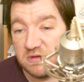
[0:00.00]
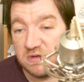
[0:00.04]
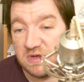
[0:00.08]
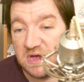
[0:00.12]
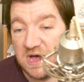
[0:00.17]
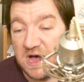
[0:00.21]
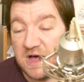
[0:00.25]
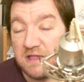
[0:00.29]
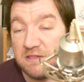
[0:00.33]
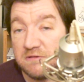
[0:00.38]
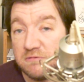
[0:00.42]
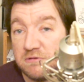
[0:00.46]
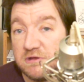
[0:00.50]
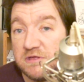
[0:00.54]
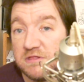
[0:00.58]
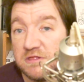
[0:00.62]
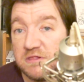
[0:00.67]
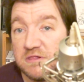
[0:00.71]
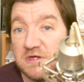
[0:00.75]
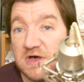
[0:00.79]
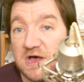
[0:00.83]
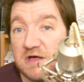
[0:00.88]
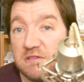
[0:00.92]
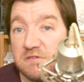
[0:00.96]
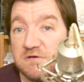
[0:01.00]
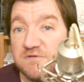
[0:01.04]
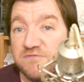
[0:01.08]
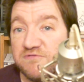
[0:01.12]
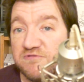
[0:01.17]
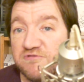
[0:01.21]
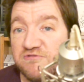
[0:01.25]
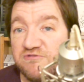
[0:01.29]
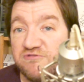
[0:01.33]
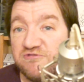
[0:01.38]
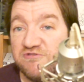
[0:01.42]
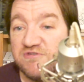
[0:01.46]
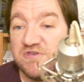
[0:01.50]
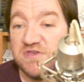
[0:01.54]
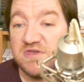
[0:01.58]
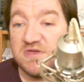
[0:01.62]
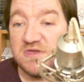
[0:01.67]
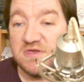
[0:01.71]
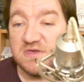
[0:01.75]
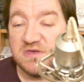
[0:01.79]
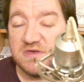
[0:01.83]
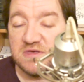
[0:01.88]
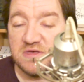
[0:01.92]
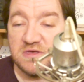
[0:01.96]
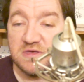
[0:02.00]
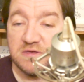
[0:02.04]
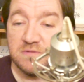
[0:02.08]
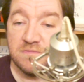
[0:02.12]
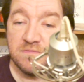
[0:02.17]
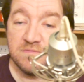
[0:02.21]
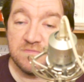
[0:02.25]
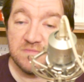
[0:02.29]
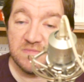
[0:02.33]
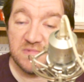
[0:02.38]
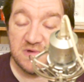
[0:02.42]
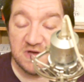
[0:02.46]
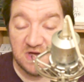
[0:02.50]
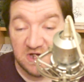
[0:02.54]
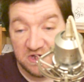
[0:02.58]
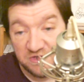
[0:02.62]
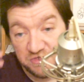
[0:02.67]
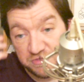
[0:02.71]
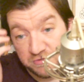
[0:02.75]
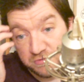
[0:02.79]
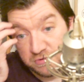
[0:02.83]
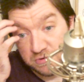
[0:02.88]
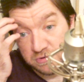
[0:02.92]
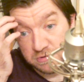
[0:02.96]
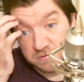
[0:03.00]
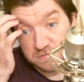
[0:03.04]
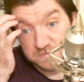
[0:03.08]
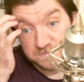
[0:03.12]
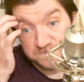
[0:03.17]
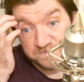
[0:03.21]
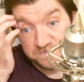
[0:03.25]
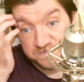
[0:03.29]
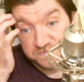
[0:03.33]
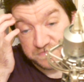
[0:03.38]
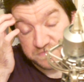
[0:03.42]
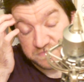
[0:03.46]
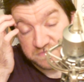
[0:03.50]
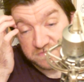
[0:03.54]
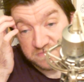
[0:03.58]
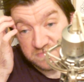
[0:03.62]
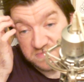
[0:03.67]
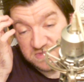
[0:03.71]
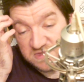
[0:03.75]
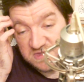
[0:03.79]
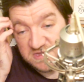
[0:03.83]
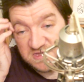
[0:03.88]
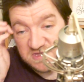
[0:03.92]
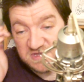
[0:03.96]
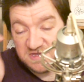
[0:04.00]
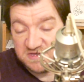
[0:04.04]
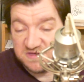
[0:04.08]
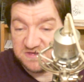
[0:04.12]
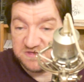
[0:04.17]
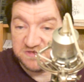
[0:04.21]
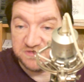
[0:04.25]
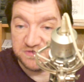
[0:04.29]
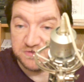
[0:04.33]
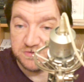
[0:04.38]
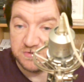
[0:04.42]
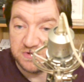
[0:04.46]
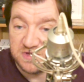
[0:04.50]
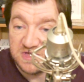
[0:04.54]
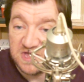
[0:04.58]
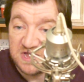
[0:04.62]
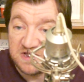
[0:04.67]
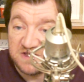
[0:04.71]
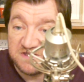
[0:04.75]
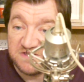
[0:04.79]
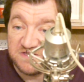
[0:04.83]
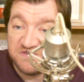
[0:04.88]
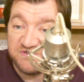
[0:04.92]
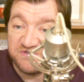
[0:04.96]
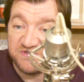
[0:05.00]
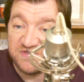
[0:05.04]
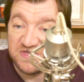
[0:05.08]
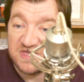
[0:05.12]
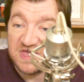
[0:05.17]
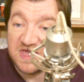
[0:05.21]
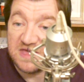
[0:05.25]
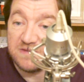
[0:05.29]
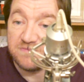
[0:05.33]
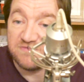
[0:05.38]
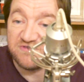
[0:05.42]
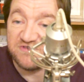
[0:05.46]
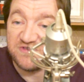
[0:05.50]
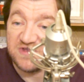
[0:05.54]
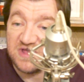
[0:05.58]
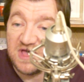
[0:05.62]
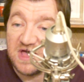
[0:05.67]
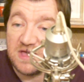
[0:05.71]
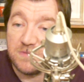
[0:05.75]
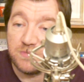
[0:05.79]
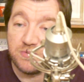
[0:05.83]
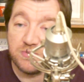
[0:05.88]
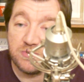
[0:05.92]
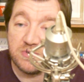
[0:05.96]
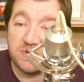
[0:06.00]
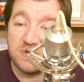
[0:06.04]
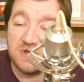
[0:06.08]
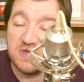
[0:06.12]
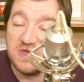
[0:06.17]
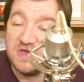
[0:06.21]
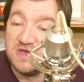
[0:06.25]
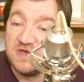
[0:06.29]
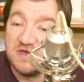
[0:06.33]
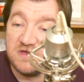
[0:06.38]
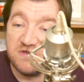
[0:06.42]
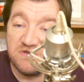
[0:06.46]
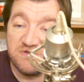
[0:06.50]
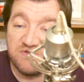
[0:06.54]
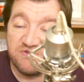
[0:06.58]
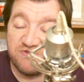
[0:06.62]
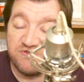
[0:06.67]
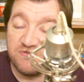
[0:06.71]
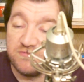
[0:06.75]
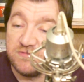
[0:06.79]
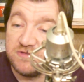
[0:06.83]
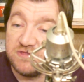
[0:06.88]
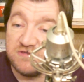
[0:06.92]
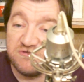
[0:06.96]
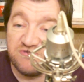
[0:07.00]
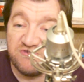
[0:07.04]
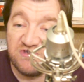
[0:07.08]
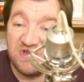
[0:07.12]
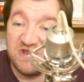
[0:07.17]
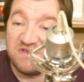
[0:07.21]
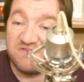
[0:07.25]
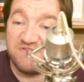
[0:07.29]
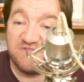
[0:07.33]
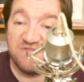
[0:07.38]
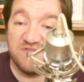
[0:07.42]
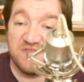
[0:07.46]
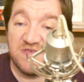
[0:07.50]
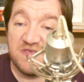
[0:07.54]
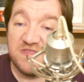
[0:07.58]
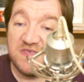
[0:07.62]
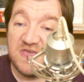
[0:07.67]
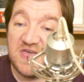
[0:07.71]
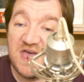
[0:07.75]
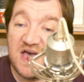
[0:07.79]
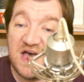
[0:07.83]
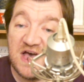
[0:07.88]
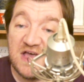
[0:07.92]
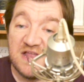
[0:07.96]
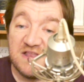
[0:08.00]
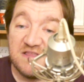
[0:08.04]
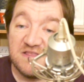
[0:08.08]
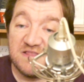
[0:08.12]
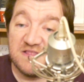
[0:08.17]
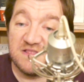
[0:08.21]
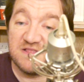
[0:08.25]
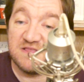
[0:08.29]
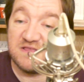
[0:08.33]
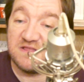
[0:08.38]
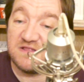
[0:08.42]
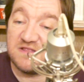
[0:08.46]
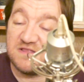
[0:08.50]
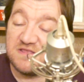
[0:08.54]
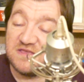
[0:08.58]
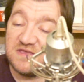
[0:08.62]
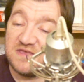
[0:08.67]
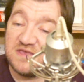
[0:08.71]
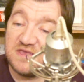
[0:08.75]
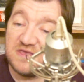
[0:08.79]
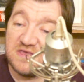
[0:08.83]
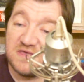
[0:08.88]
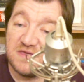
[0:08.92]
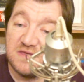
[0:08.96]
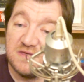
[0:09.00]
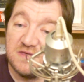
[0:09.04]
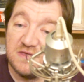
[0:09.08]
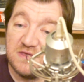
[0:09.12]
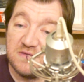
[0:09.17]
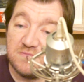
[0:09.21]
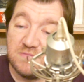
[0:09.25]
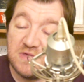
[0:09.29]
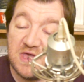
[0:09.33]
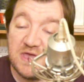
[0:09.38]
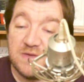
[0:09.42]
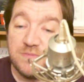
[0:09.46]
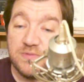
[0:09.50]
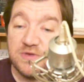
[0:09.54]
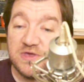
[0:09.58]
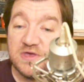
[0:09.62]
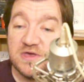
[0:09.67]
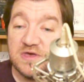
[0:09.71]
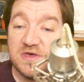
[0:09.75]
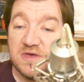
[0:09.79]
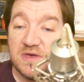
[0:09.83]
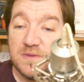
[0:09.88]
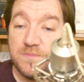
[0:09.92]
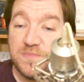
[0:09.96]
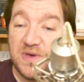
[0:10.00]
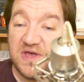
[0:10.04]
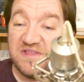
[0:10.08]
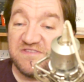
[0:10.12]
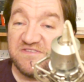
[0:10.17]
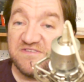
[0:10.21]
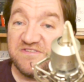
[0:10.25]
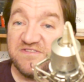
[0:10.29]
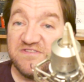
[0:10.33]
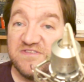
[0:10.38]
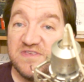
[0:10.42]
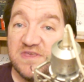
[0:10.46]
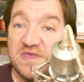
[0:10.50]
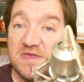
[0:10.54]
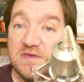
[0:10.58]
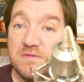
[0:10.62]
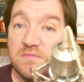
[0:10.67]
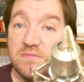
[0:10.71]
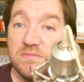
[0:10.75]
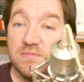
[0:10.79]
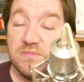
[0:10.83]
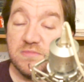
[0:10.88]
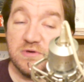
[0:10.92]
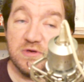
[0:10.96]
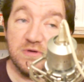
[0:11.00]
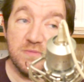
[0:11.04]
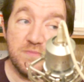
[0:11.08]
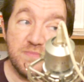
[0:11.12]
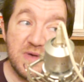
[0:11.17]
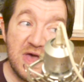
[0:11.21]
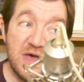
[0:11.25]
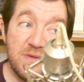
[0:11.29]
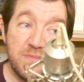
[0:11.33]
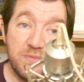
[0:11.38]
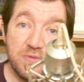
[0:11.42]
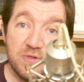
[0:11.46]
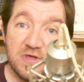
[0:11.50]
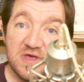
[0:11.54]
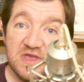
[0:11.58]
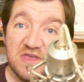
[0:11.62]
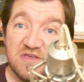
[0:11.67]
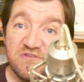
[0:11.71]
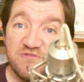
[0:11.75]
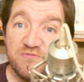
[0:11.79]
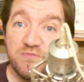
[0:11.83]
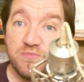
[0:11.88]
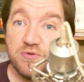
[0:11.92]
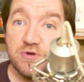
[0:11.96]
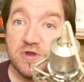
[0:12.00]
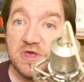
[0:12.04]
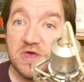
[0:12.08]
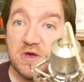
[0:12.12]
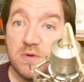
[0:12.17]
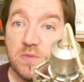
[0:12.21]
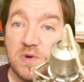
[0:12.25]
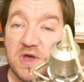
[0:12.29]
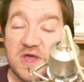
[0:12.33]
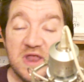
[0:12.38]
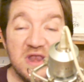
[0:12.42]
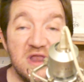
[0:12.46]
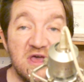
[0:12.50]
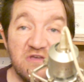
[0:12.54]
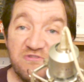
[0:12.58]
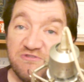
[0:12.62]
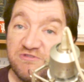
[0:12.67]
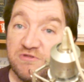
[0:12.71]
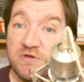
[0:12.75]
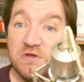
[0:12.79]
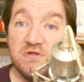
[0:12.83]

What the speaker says: I really like Loftus Cheek. I thought he had a decent game tonight, but some of the chances that they had, the maybe a better team, better players put it away, and that's no